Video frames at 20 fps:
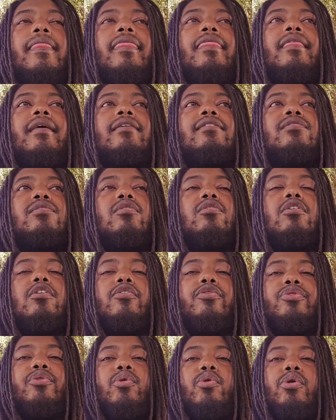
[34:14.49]
there's no
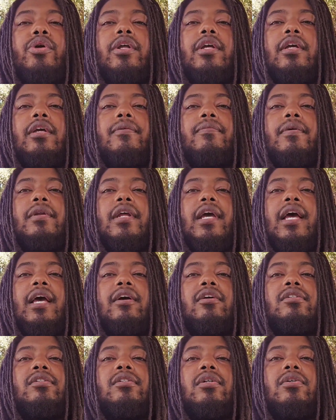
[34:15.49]
authority in the
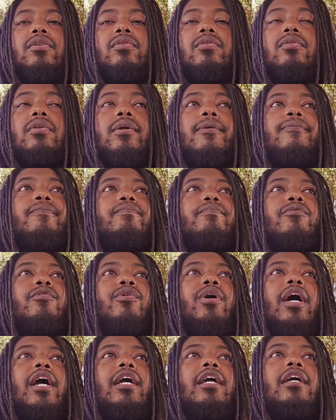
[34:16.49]
household,
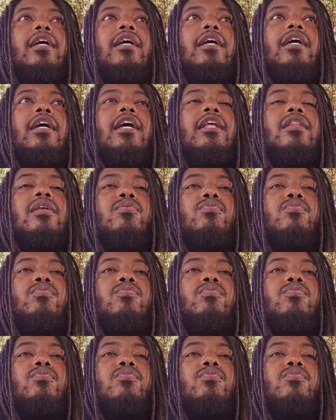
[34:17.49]
right? And a